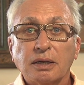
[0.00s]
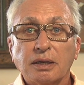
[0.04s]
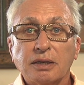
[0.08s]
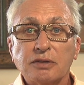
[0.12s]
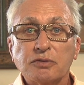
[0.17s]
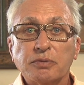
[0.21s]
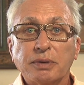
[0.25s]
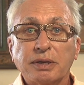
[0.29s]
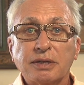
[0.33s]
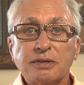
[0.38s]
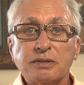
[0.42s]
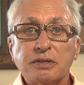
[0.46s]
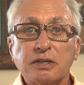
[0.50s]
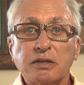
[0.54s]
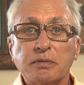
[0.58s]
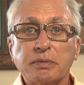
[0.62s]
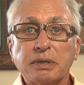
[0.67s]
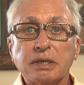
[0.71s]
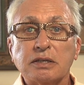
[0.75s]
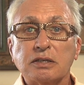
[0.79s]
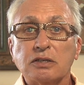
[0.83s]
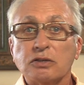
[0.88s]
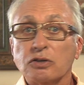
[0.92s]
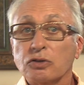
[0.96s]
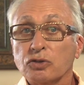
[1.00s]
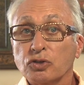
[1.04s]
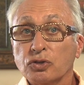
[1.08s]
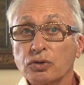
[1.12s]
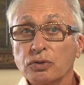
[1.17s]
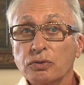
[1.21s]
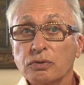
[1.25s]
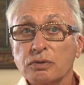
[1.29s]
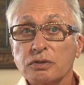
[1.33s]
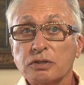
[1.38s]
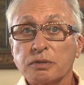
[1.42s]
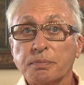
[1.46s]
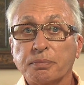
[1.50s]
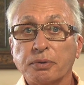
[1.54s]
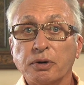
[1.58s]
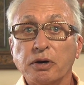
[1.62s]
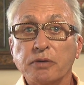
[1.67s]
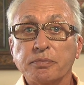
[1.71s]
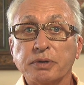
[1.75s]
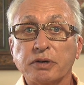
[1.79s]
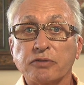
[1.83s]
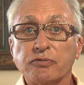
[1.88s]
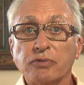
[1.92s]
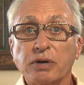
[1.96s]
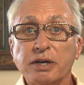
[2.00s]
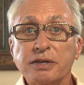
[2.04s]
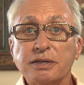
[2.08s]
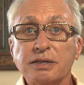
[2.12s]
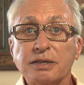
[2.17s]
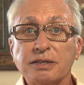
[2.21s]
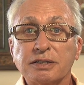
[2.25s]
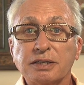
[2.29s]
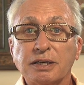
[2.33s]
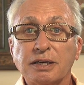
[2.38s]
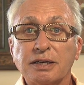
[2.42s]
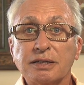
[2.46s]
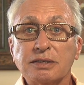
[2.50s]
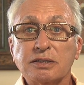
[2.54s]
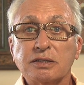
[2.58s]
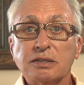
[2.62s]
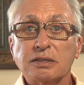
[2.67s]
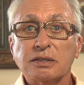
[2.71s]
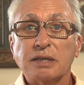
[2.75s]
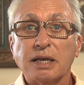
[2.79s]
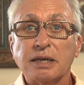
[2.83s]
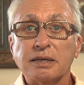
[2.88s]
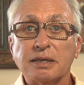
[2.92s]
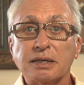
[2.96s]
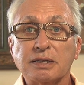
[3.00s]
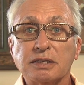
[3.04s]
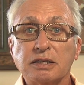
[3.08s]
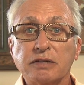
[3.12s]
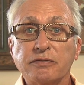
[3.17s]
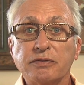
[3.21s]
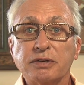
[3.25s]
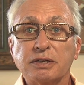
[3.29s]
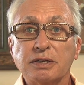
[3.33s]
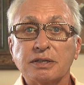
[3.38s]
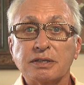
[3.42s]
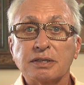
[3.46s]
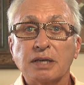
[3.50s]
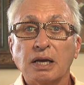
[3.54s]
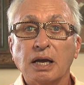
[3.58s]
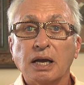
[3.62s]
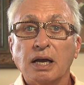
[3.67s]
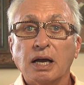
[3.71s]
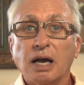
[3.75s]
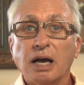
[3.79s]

as well as the ability to choose appropriate writing tasks and activities,